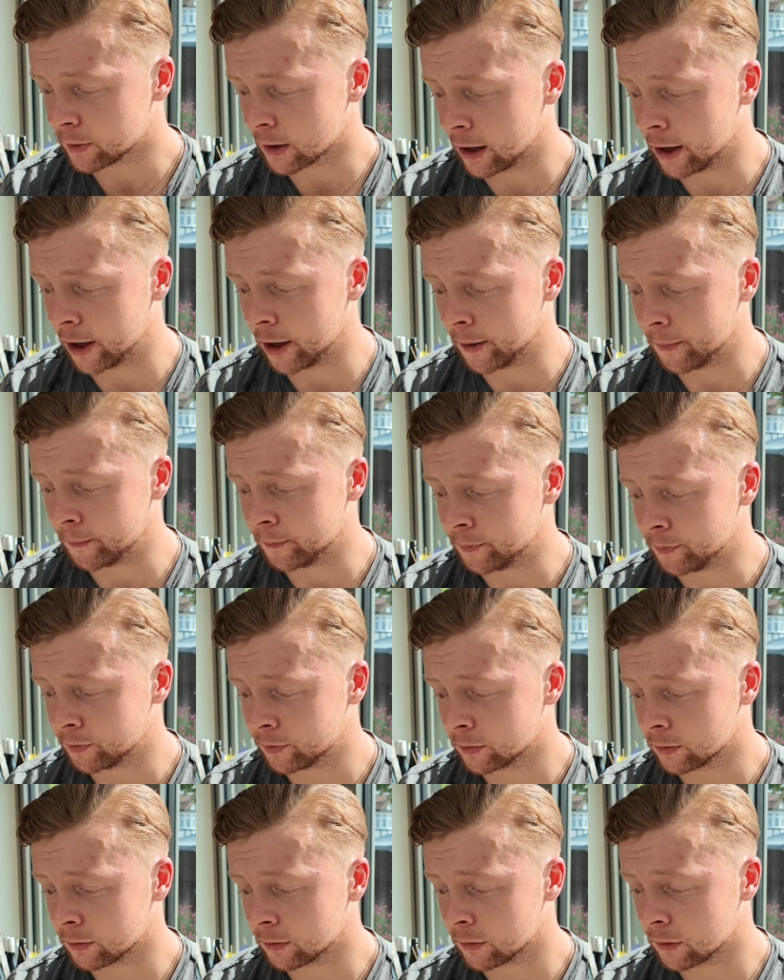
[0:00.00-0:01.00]

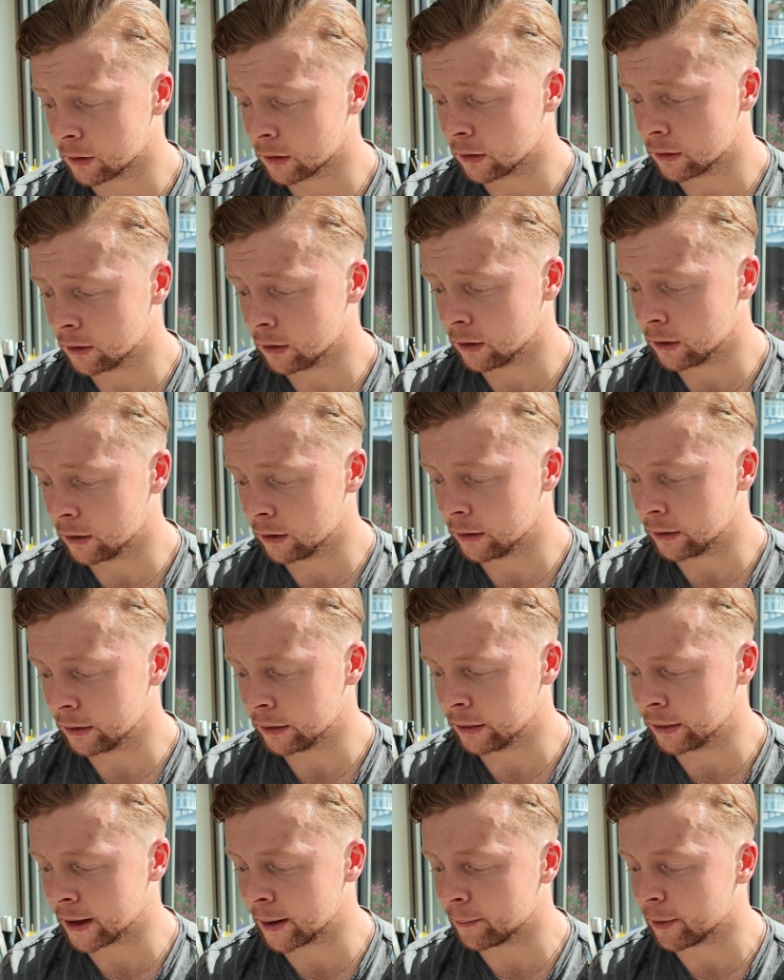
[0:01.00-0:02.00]

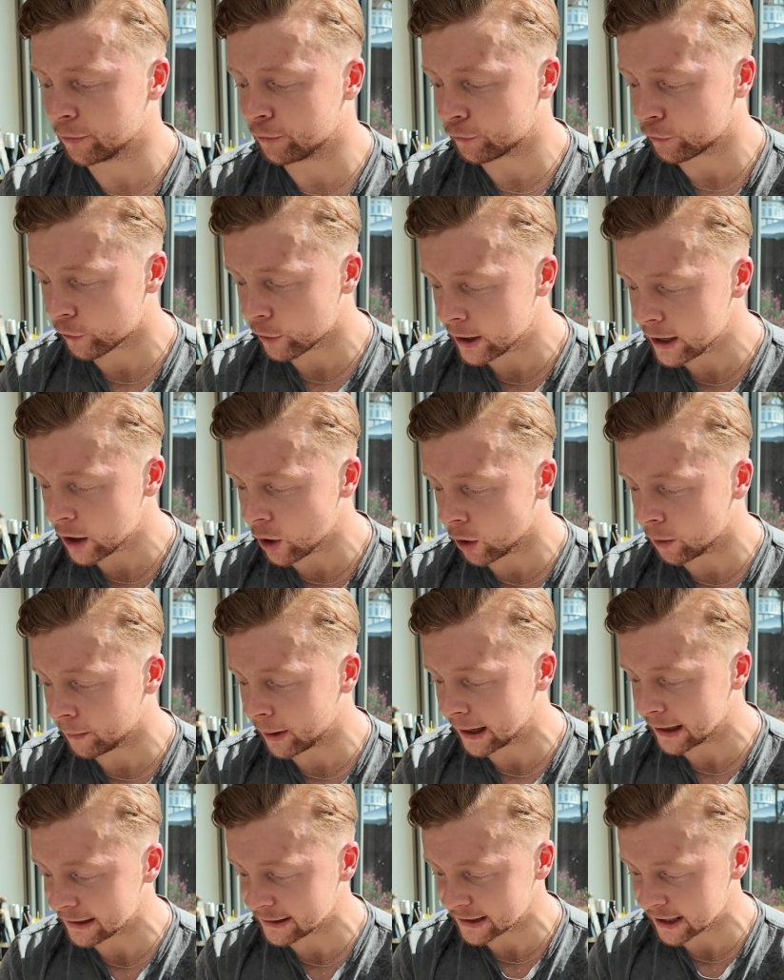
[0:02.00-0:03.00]
Number 3 on
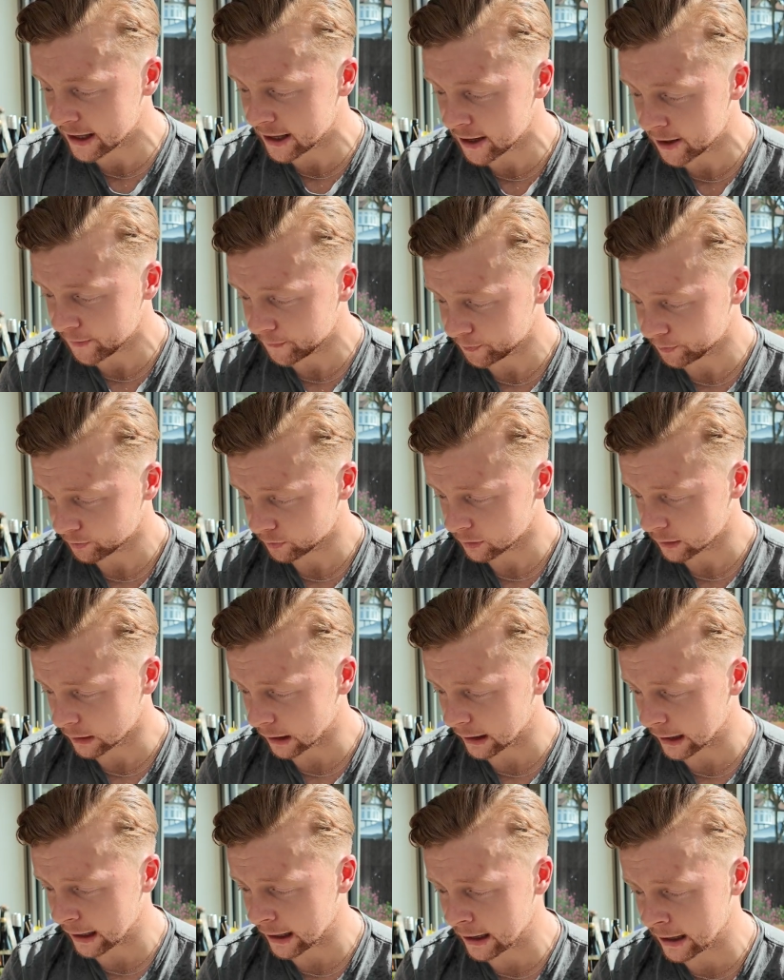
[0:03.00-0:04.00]
my list here
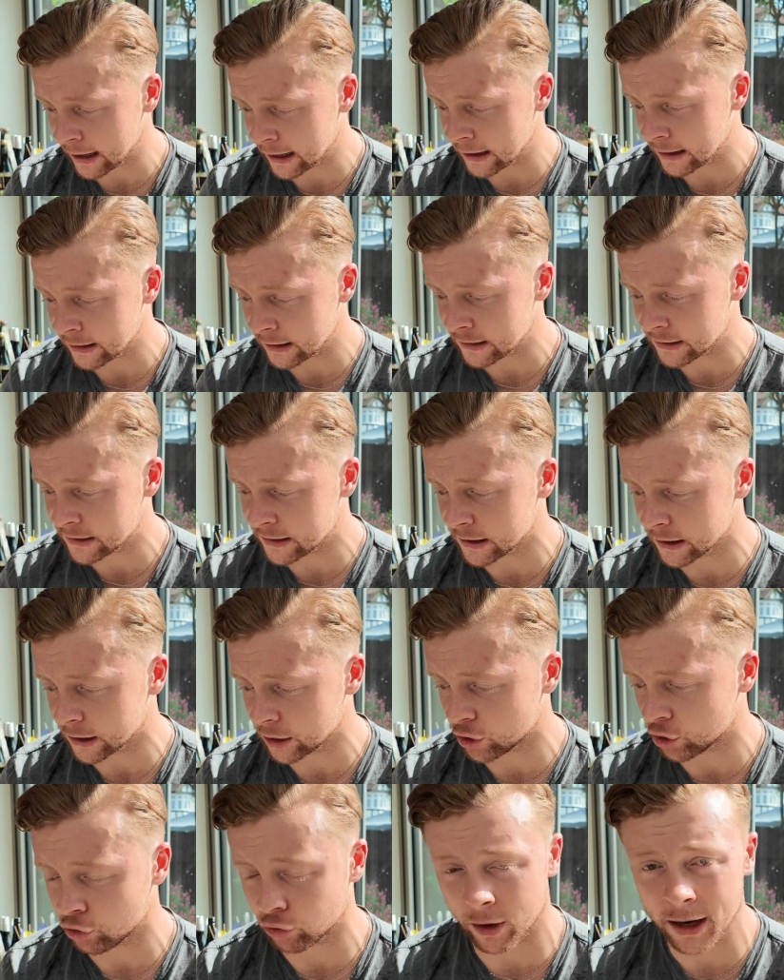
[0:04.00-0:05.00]
is
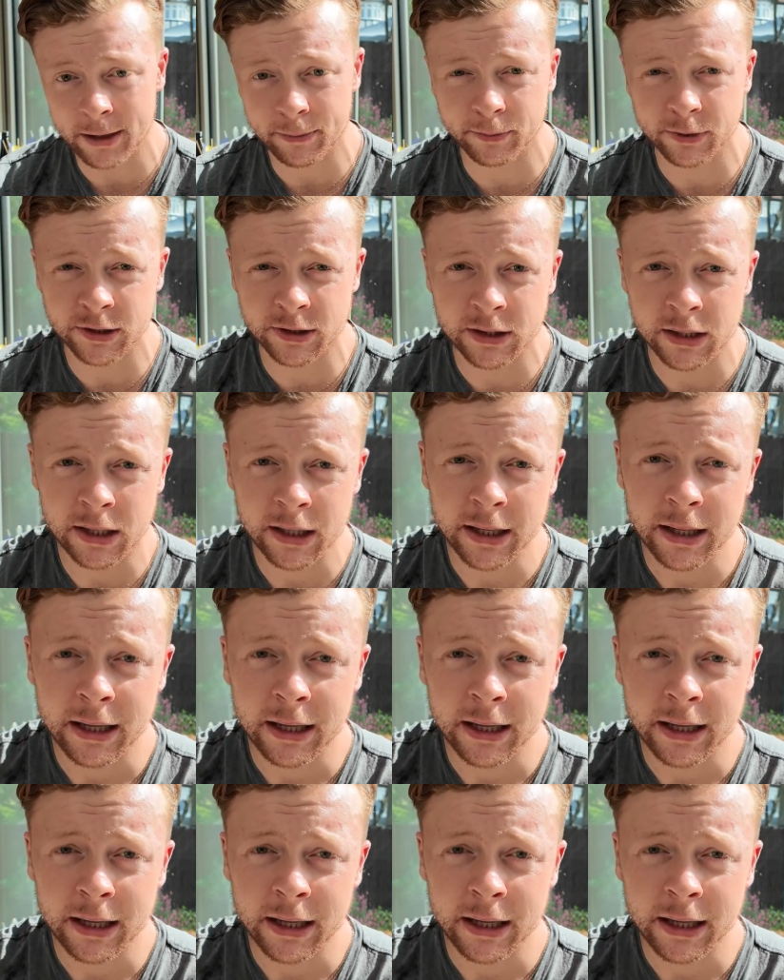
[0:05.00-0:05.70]
grapes.